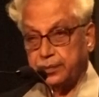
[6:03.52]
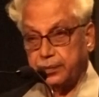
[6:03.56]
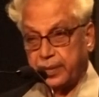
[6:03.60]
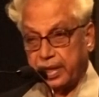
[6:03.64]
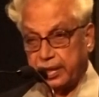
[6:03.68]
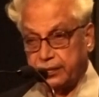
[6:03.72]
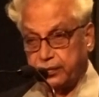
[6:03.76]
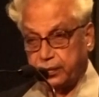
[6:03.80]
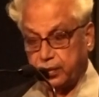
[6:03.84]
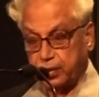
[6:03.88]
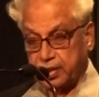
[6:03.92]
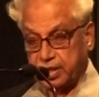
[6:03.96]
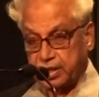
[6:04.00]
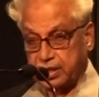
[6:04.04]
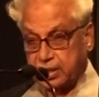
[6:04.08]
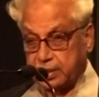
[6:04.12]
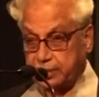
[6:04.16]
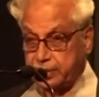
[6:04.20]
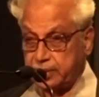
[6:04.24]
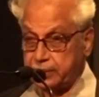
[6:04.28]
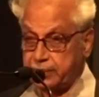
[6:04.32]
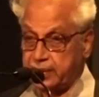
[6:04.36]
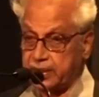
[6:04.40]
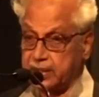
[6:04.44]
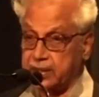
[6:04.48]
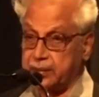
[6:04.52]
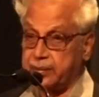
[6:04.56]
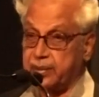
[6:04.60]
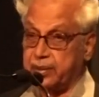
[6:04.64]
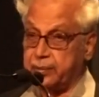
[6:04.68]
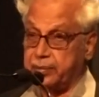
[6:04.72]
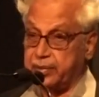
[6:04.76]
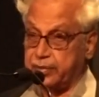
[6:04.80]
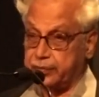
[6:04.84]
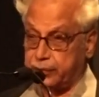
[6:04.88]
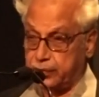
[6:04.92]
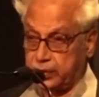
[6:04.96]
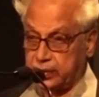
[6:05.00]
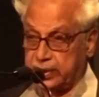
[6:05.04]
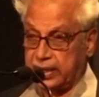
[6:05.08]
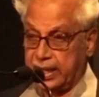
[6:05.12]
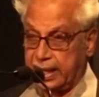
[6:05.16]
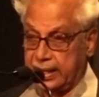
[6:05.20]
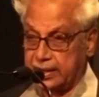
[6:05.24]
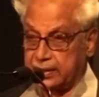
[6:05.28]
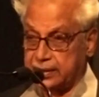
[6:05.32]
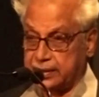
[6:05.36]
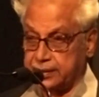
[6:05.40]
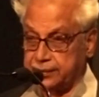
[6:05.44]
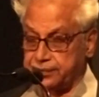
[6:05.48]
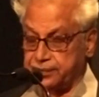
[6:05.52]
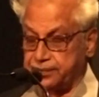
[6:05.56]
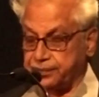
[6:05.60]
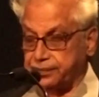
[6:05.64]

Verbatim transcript: by 47, but even before that.